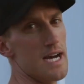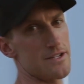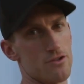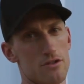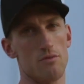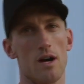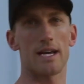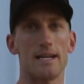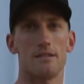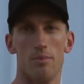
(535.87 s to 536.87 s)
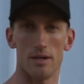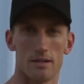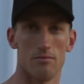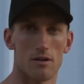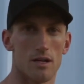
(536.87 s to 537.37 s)
that during your workouts, your
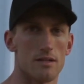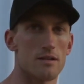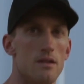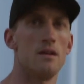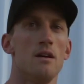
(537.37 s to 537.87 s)
bicep workouts.